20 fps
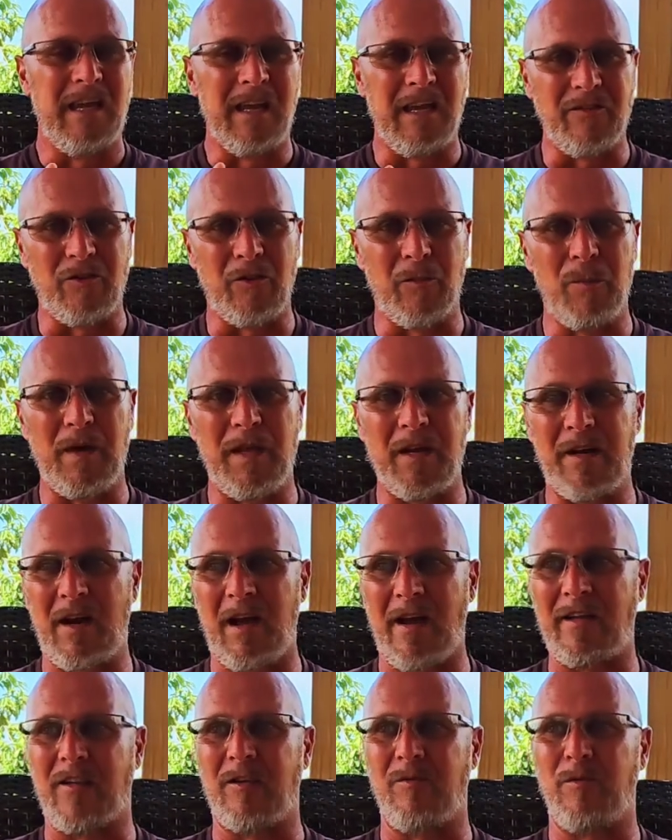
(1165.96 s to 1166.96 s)
Hit the
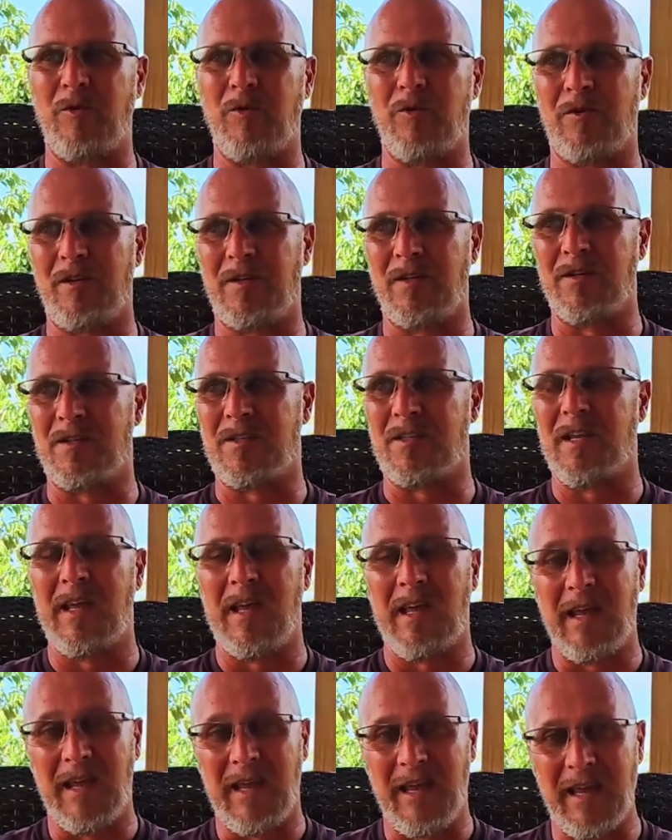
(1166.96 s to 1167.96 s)
Mennonite communities.
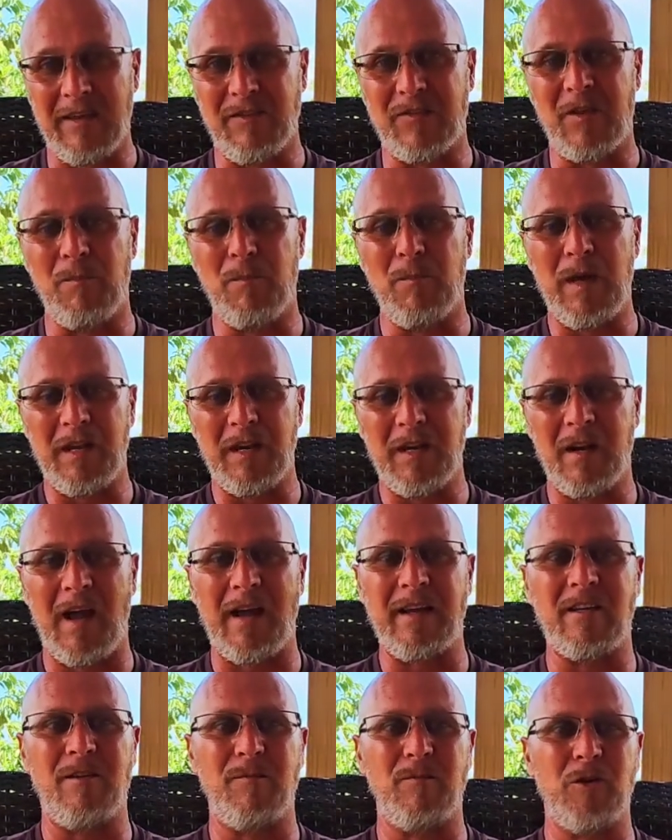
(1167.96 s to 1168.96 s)
Hit the
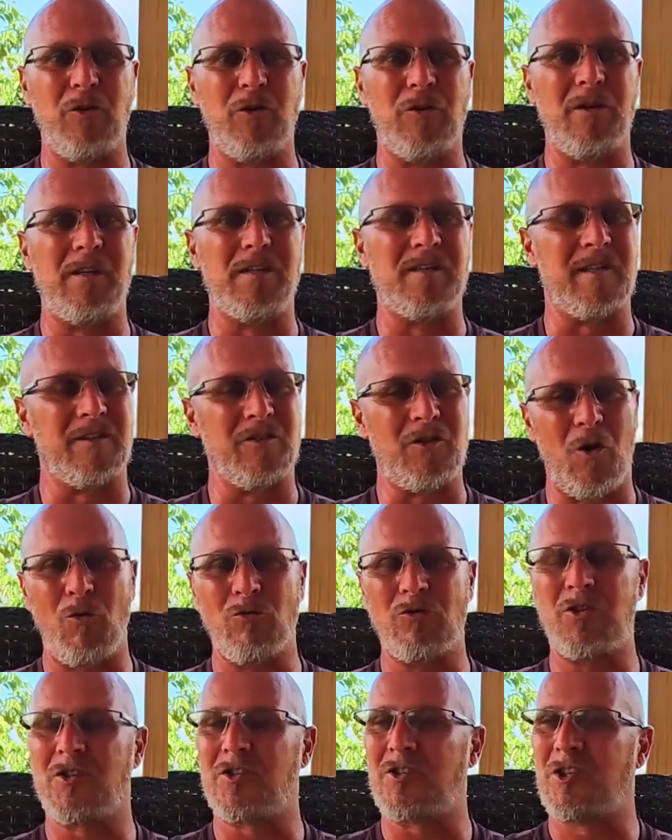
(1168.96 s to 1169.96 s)
Mennonite communities, and
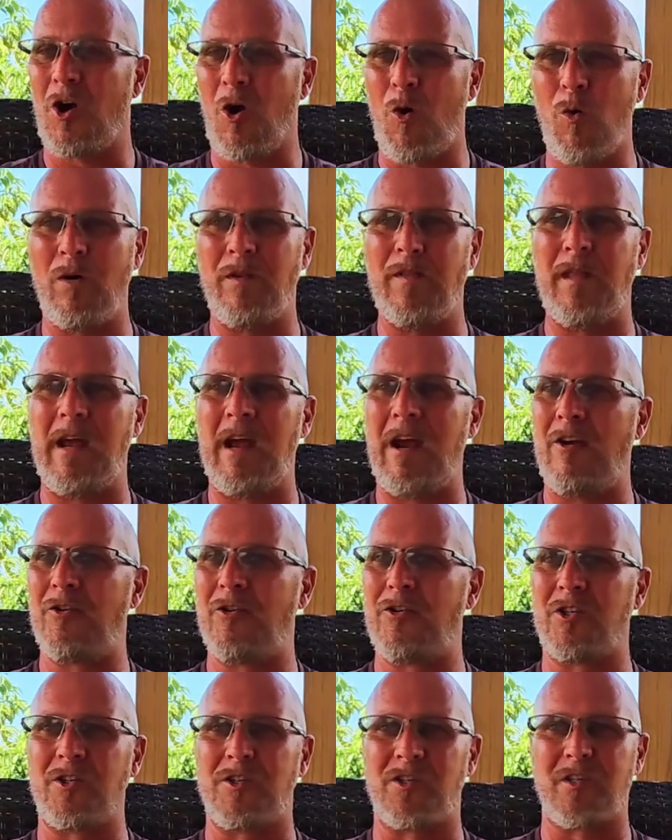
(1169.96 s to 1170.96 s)
don't just go in there
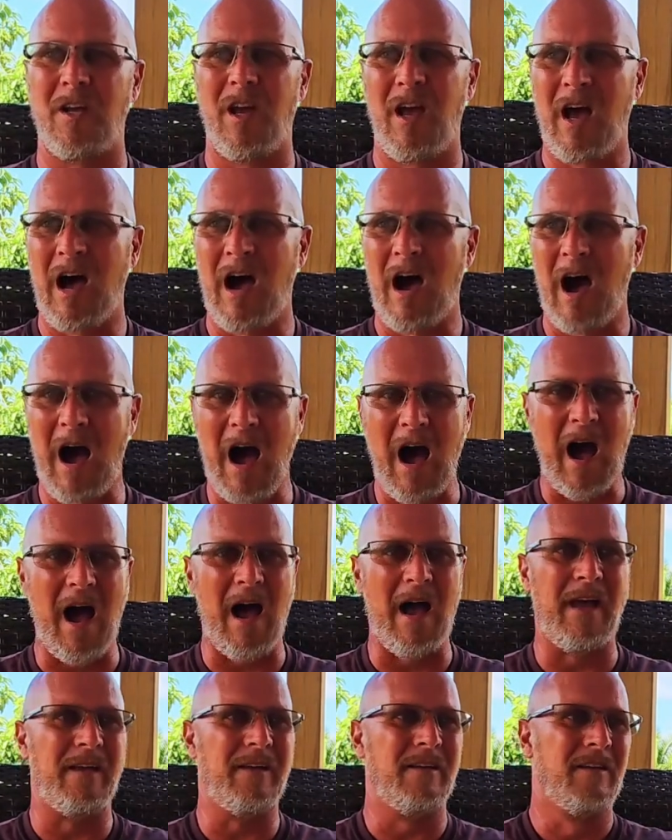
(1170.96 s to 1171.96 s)
just,
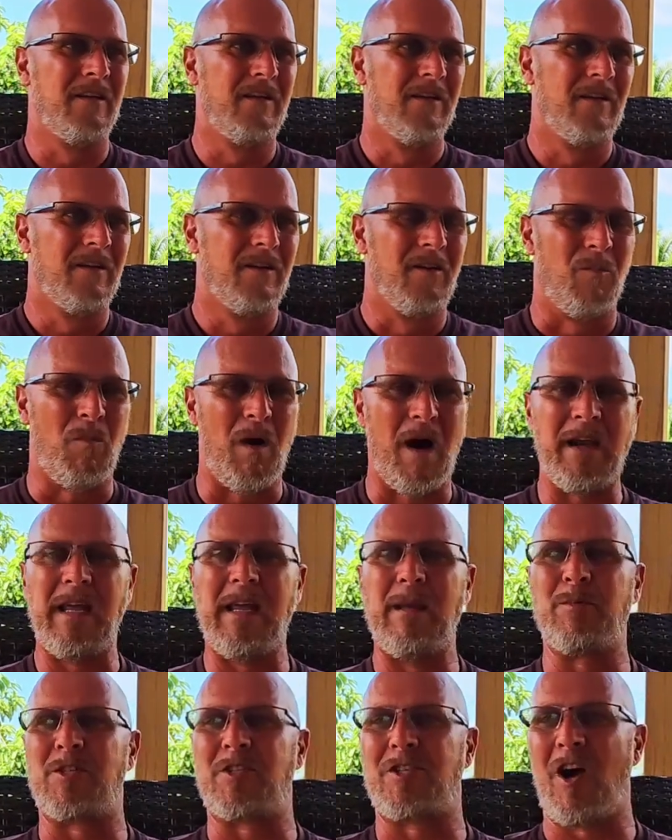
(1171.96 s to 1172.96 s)
hi, my
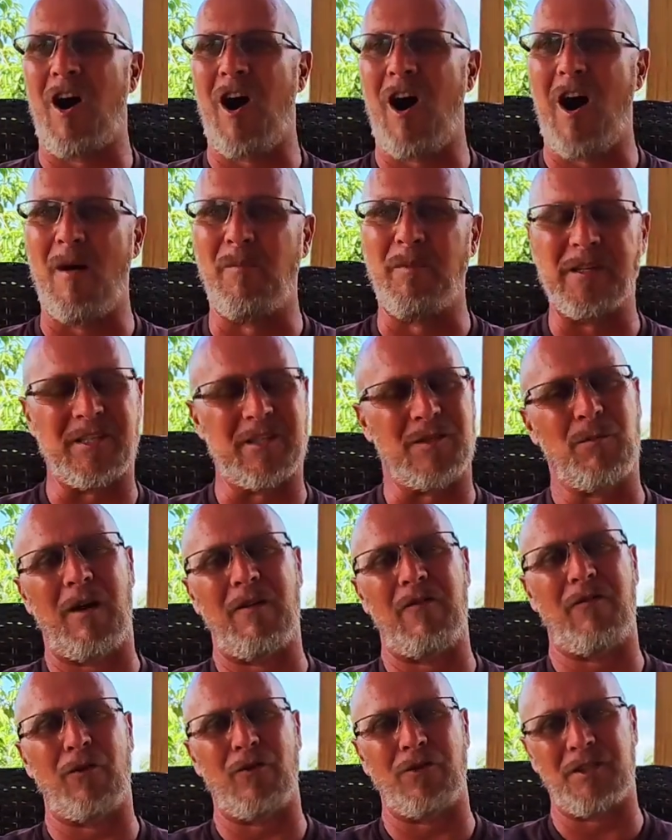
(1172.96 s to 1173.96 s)
name's Tom. This is
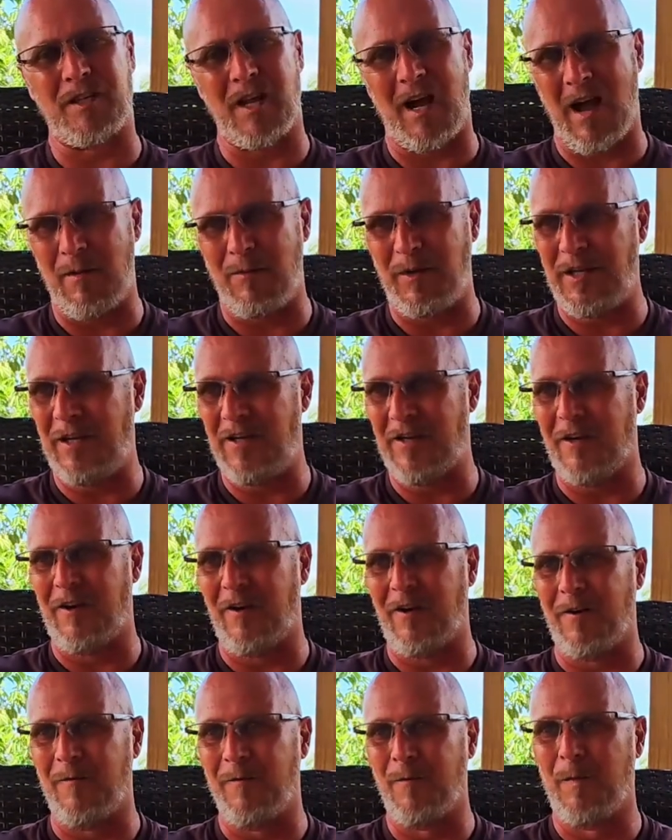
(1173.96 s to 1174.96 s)
my first time
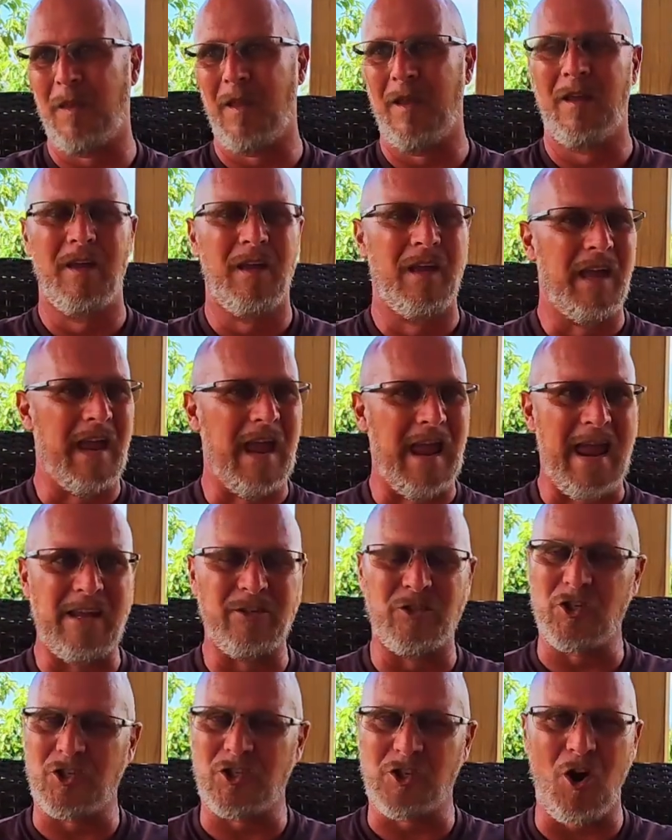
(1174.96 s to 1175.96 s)
here,
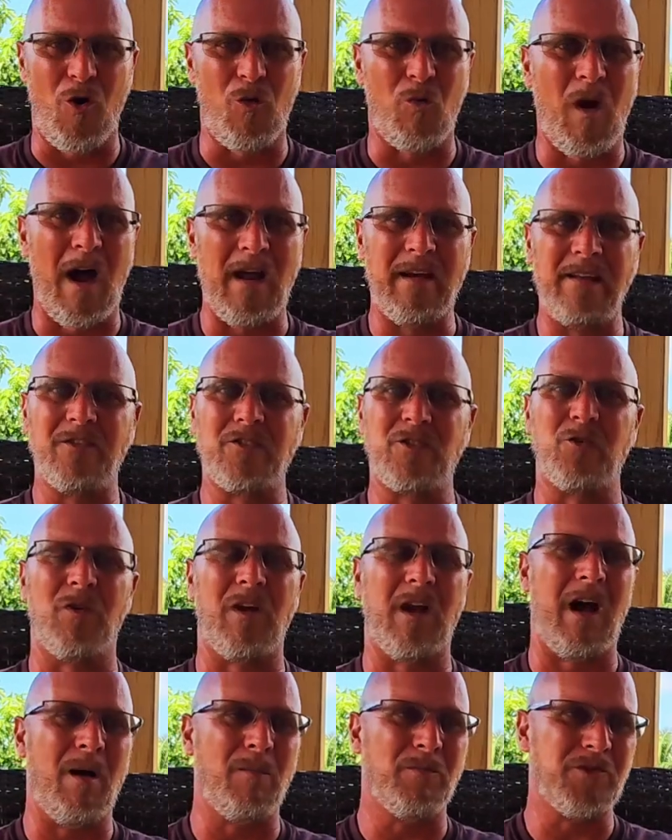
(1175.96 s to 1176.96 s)
and just go right into
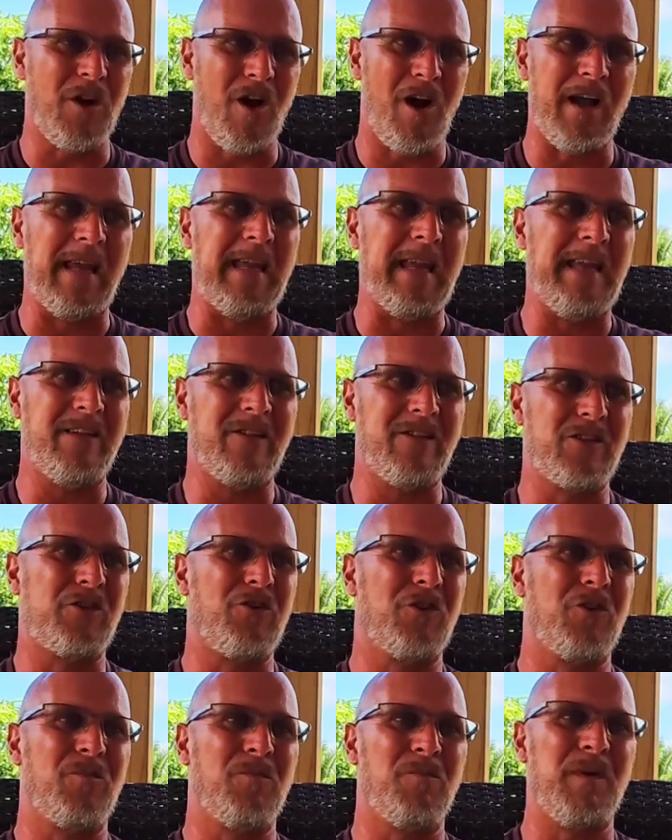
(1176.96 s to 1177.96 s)
it. I'm telling you, it
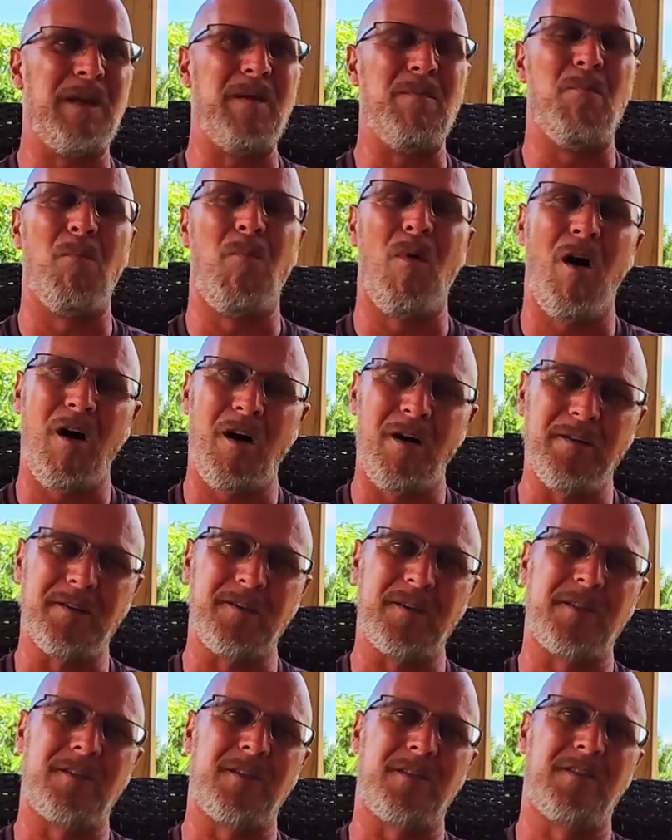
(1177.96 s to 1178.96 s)
took me
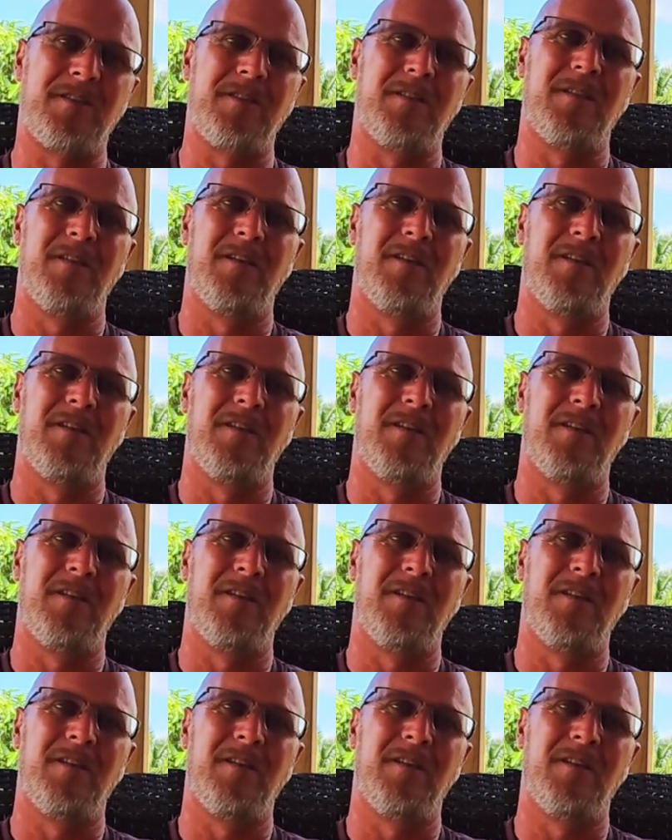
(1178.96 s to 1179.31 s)
months.